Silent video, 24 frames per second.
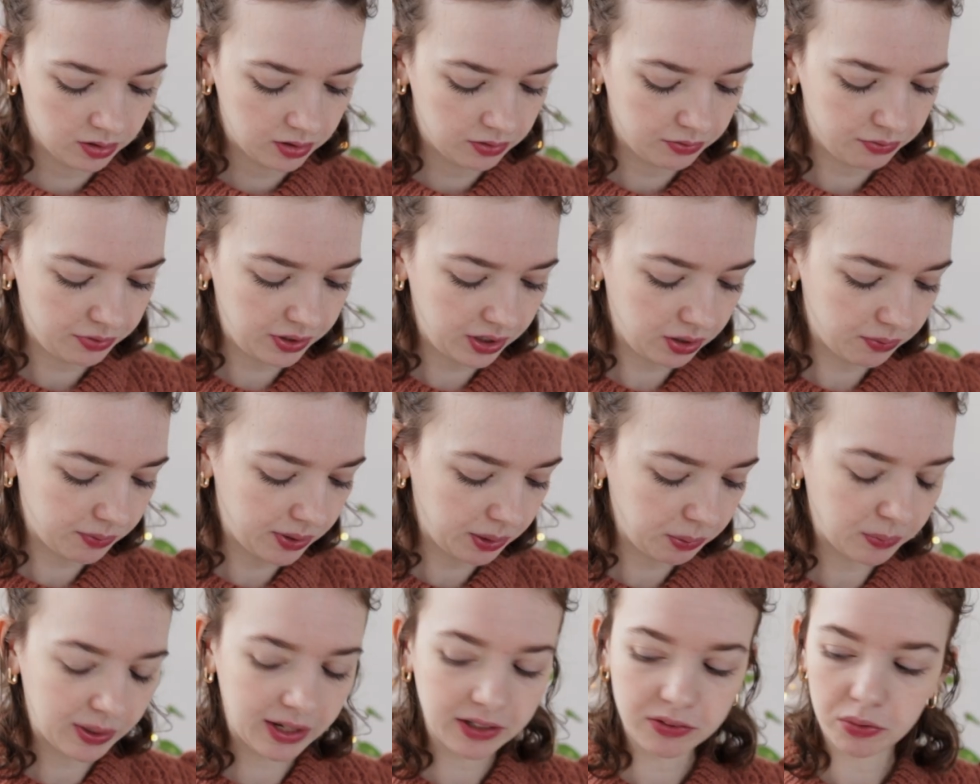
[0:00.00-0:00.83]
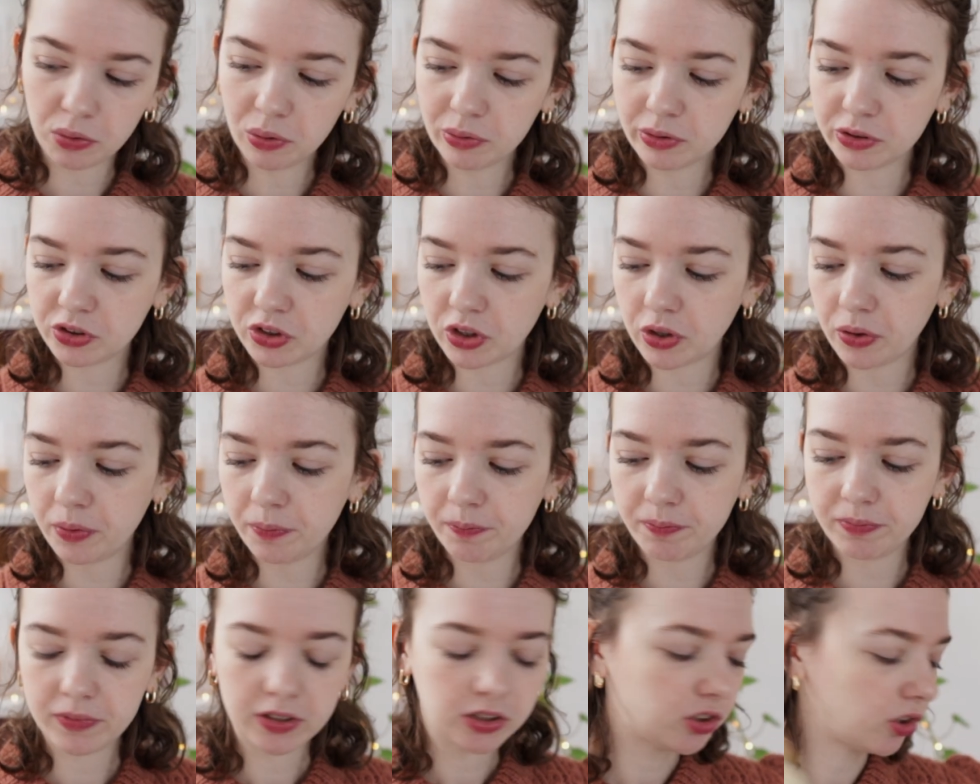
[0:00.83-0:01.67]
Fingering weight
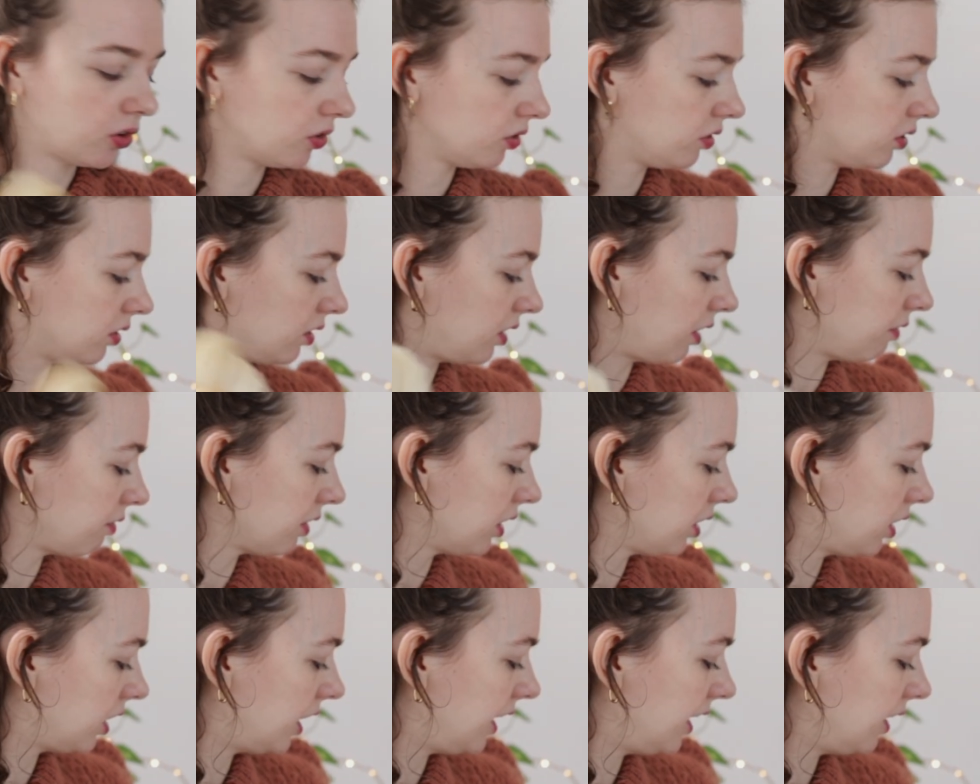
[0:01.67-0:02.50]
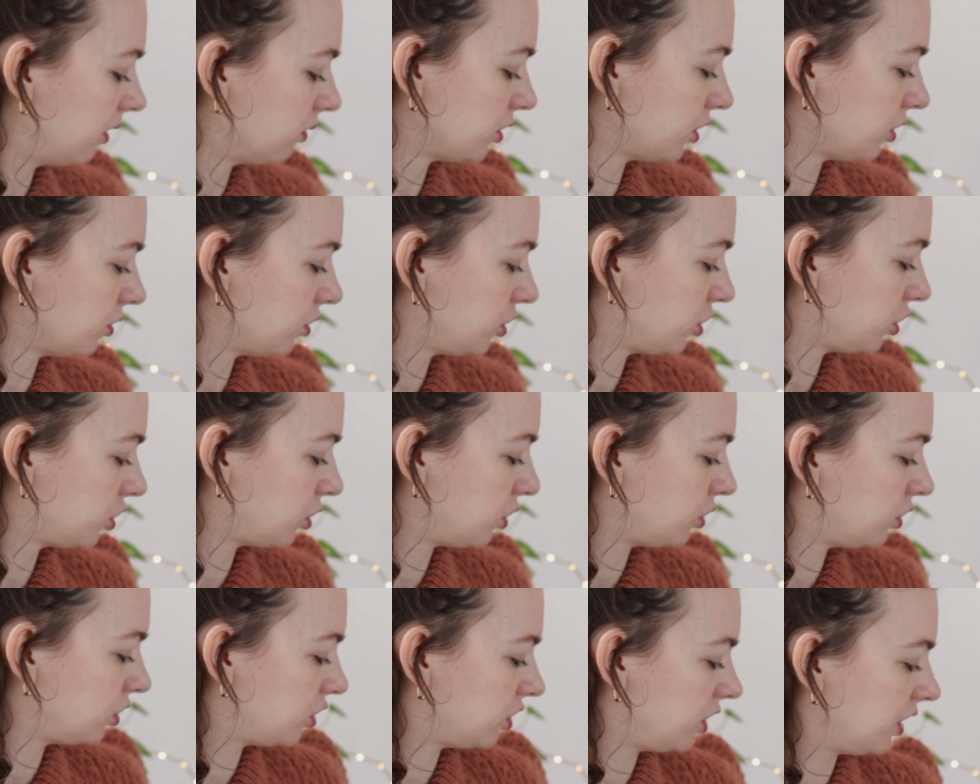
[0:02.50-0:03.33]
also. So it definitely also
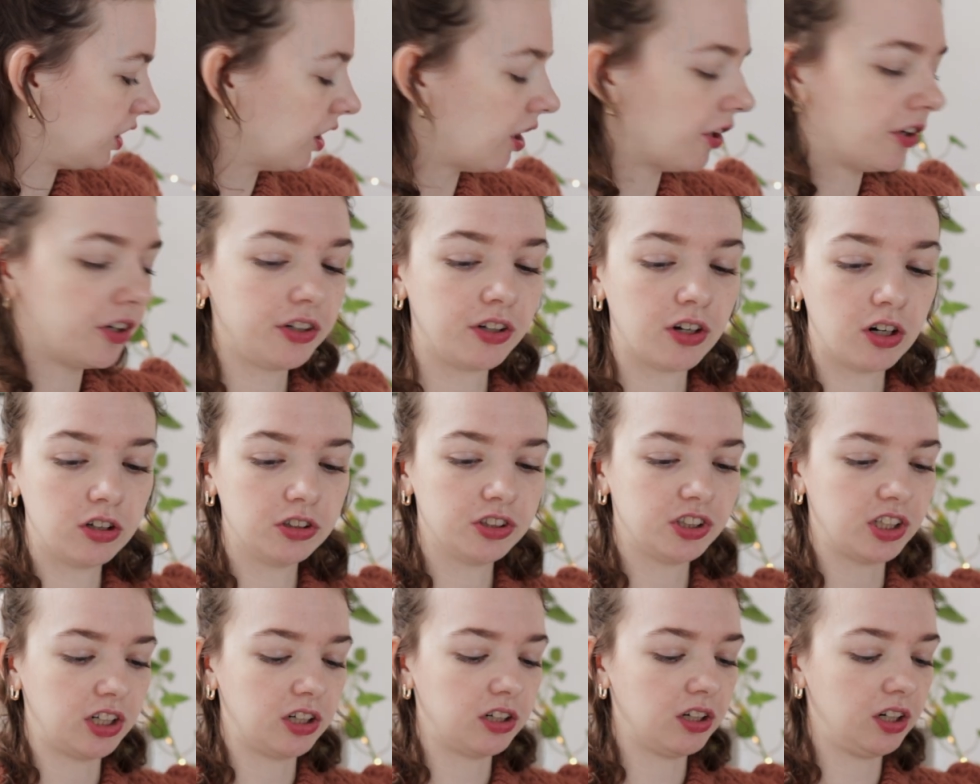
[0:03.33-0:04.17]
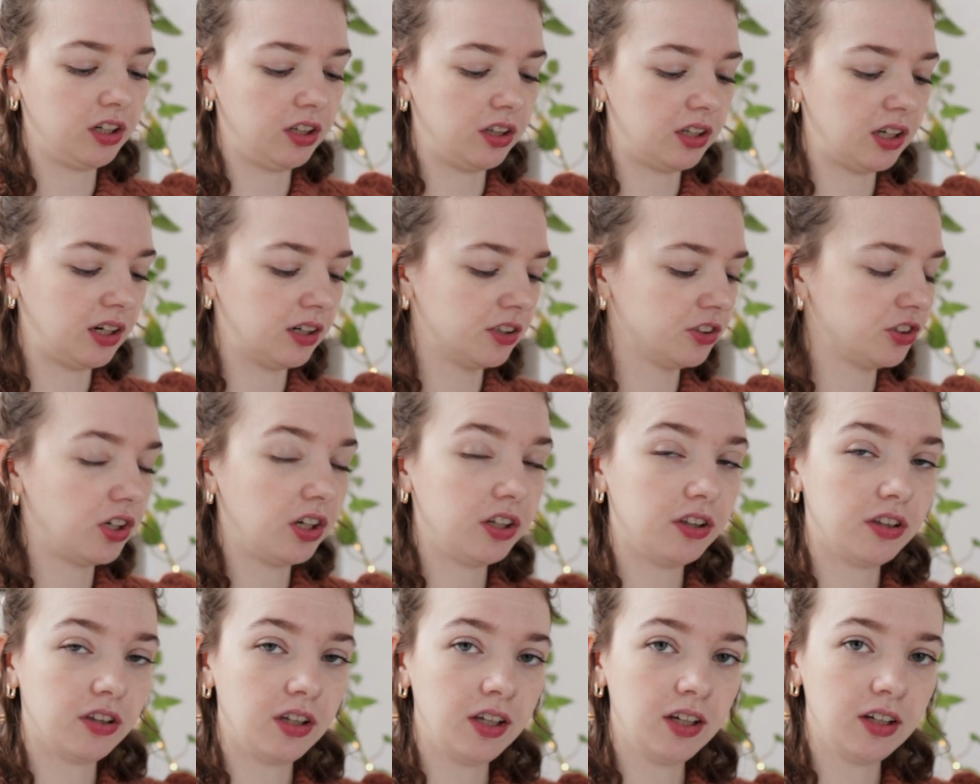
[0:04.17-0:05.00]
suits the other yarns that are in there. So I
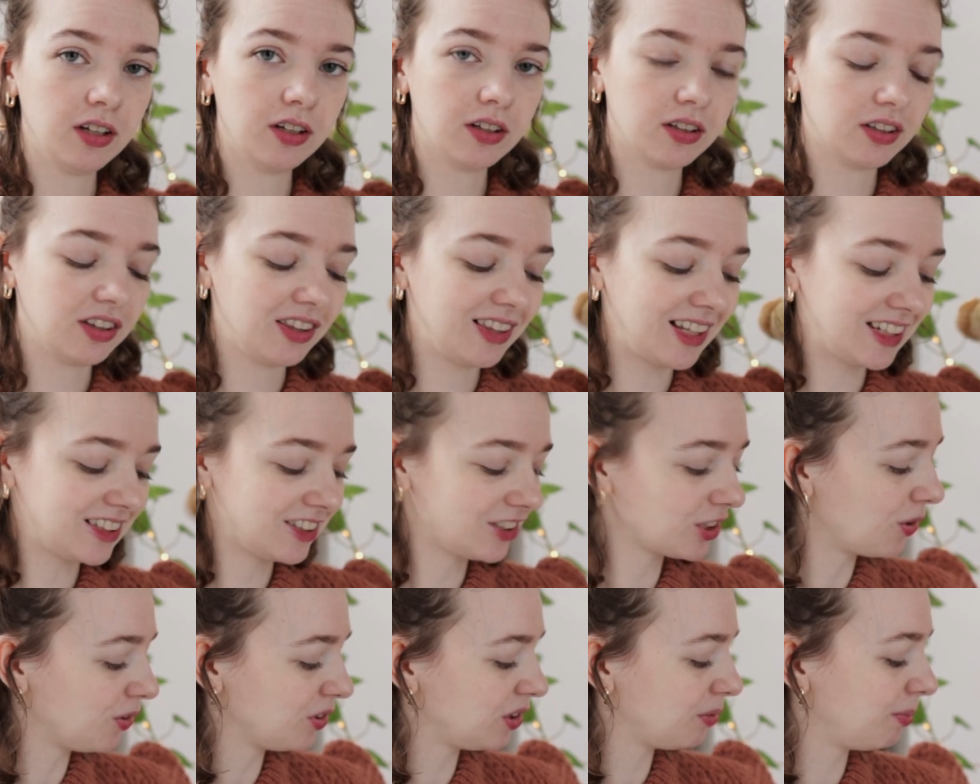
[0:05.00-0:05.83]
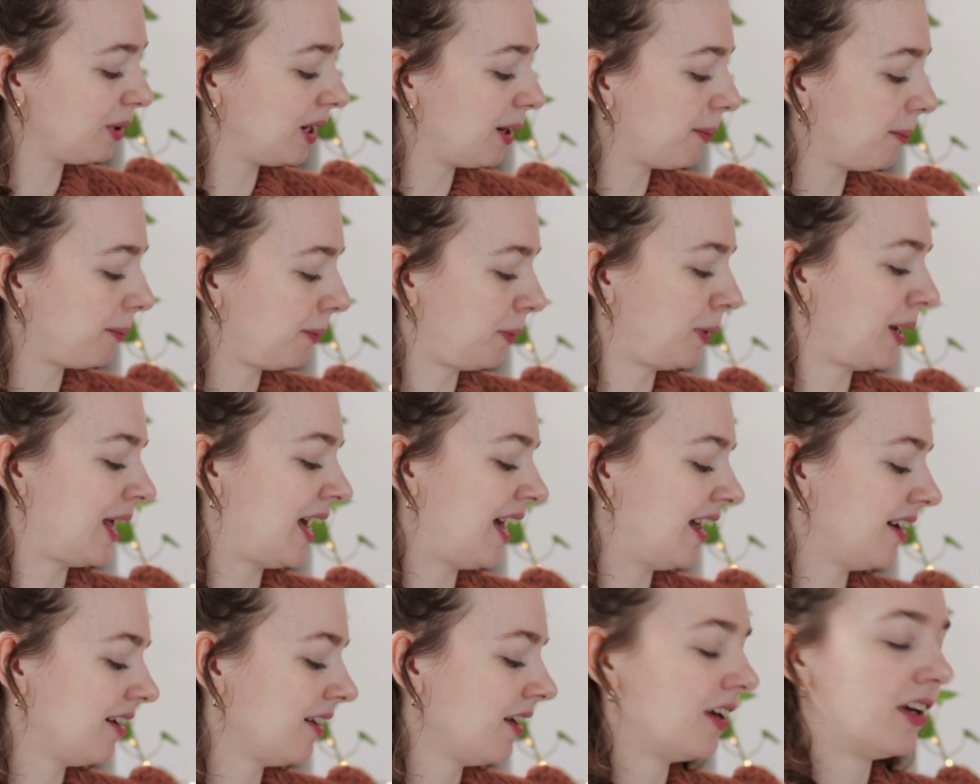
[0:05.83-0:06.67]
think that's going to be the
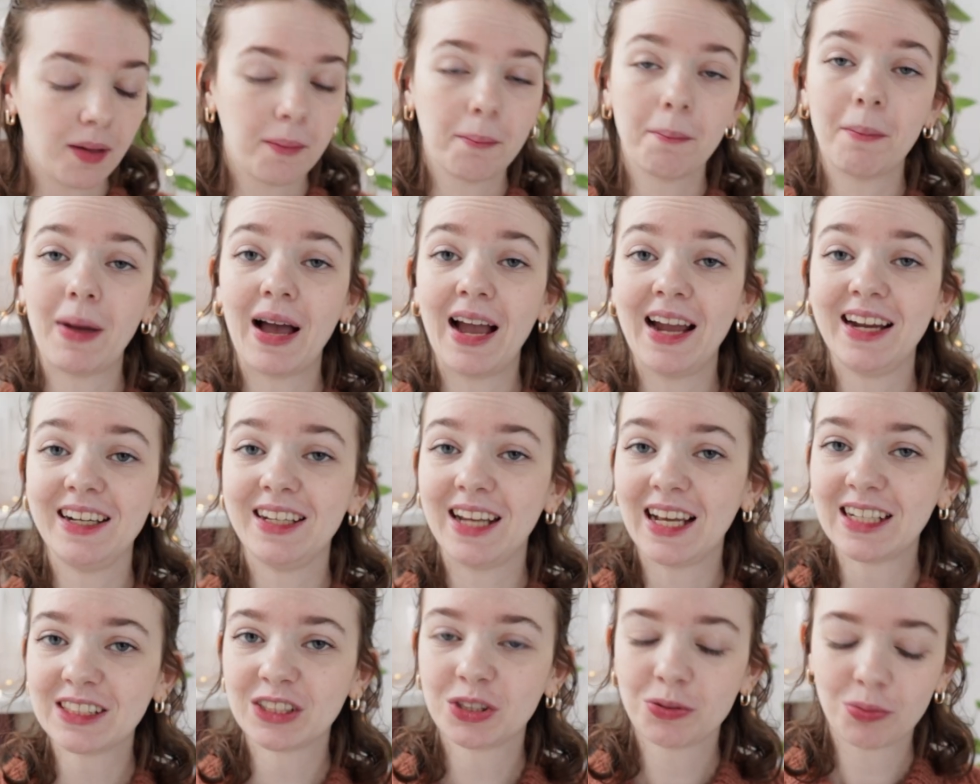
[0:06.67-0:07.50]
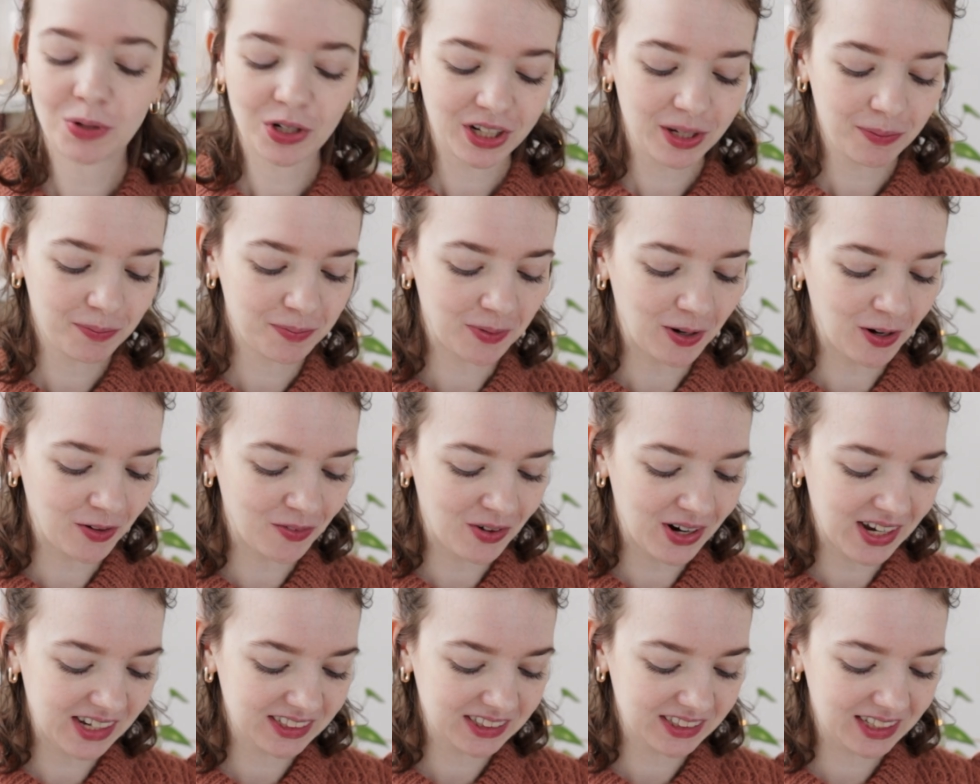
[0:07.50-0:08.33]
plan. My next work in
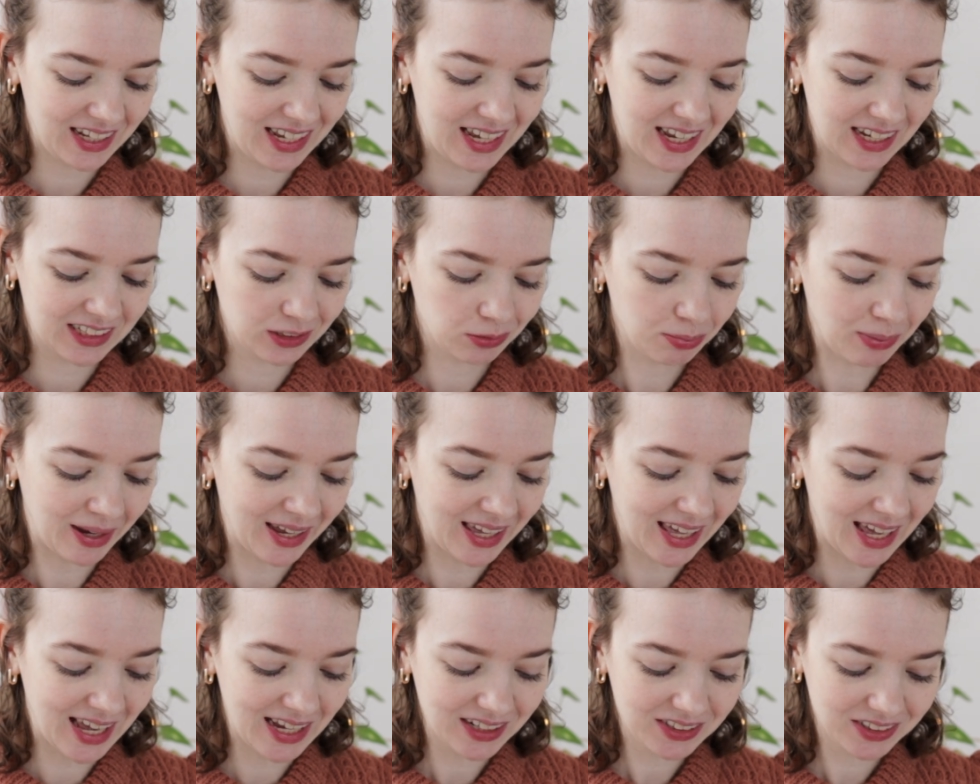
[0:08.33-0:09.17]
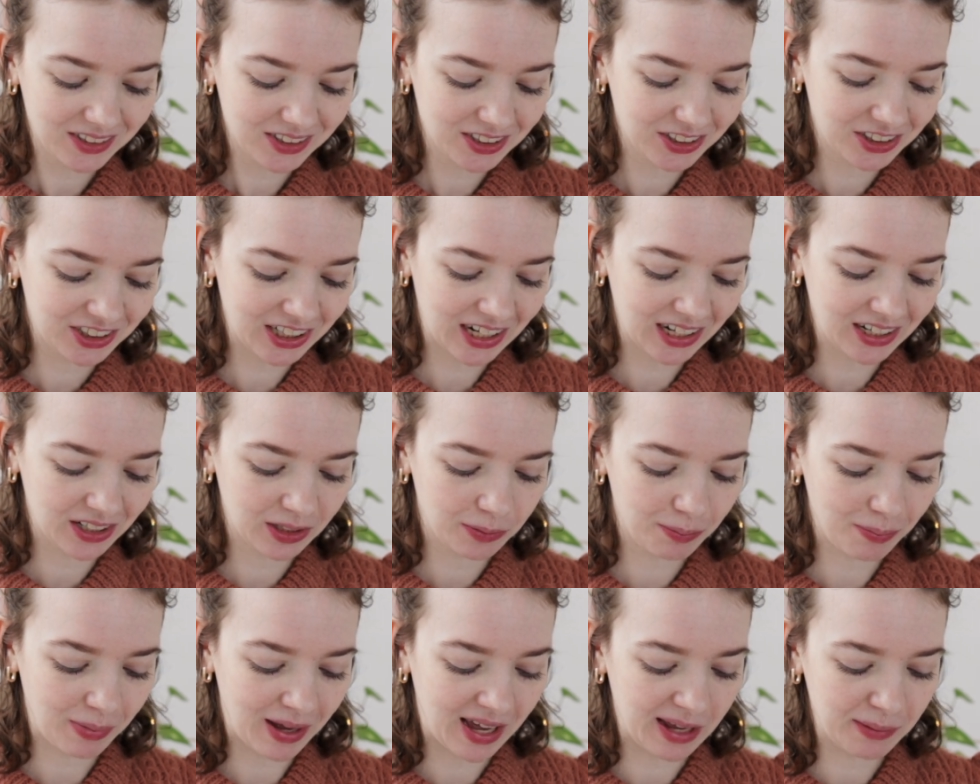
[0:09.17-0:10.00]
progress is my Esther
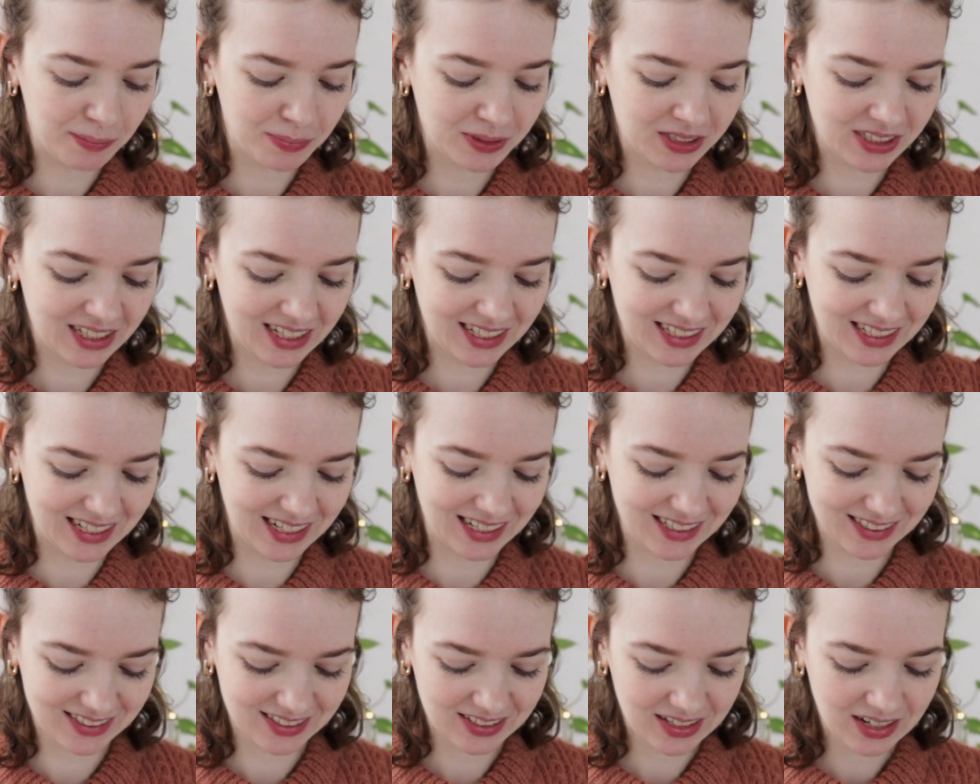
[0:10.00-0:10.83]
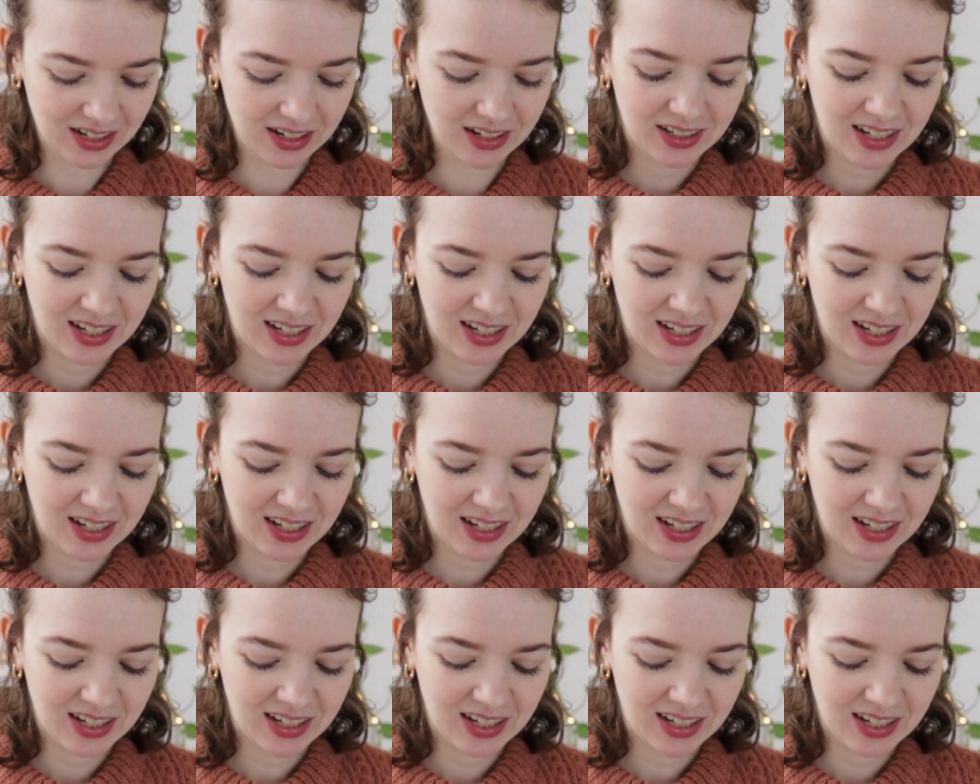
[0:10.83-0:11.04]
jacket by Petite Knit.